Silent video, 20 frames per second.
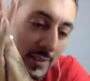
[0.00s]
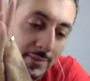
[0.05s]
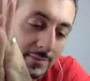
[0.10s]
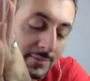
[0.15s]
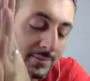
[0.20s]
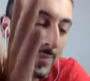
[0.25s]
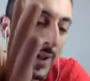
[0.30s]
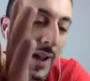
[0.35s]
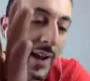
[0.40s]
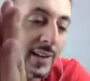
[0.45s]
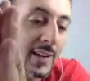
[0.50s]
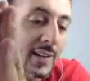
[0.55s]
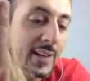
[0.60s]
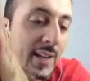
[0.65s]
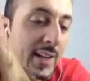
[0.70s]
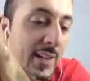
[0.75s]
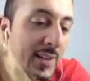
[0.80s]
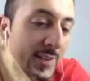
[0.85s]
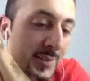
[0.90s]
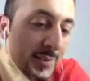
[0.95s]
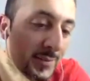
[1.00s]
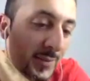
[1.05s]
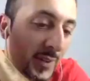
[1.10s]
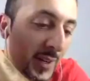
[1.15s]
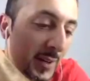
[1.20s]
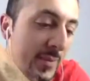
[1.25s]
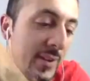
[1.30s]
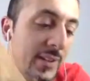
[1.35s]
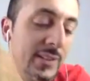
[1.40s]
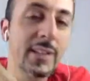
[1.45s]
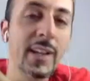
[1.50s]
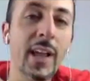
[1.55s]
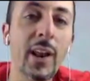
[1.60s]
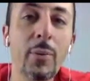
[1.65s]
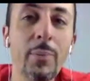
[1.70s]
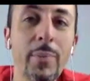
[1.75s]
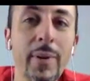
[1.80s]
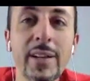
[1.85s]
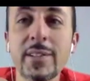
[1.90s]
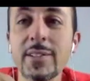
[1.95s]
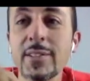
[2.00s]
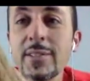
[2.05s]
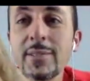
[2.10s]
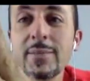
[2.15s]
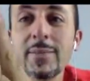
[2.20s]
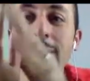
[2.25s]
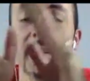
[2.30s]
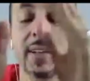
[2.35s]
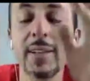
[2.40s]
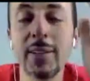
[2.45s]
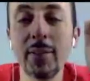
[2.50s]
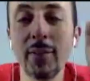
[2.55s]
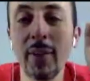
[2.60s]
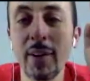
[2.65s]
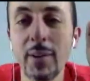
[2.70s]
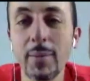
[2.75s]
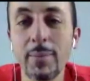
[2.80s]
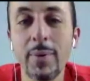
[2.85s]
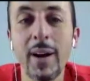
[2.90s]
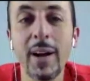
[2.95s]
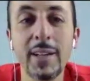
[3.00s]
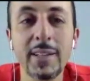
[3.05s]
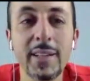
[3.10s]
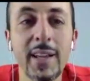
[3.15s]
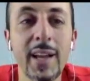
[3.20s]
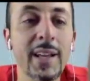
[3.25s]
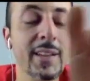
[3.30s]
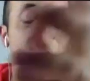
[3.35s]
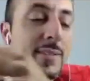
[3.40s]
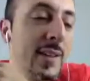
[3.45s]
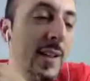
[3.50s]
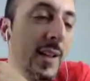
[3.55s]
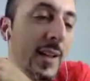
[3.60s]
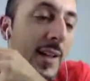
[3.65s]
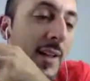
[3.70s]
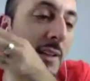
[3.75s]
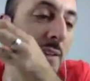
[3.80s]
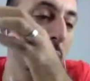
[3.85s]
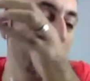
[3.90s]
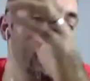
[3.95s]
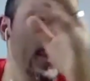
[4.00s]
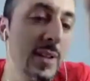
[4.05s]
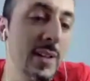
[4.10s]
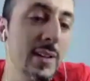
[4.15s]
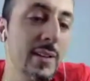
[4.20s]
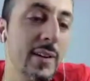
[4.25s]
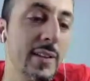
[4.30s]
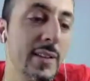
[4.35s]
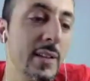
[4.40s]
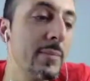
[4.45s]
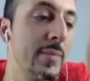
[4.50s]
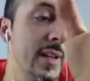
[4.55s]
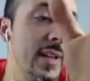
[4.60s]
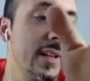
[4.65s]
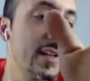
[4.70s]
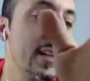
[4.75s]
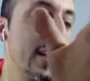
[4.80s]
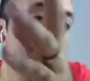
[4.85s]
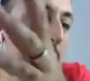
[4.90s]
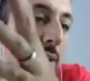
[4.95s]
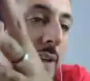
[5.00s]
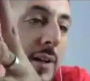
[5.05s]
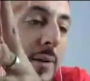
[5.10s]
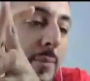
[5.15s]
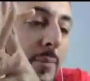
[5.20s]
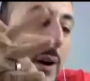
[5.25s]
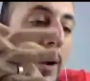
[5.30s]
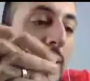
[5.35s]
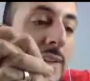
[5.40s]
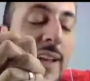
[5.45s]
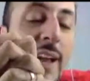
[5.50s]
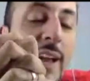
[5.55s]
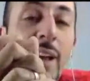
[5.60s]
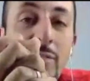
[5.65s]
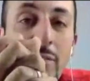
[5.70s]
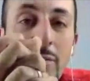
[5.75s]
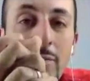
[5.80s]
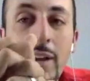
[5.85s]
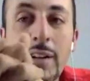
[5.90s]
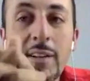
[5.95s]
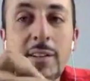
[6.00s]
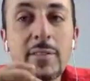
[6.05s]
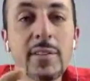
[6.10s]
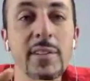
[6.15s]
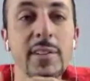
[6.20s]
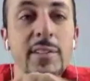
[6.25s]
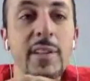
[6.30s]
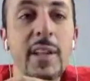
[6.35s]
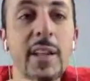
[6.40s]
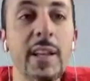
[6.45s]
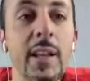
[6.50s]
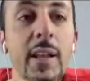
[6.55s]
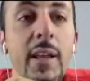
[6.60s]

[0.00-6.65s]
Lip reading: back in the day, you want to be on the yellow pages, but you want your podcast to be on the big podcast directories. And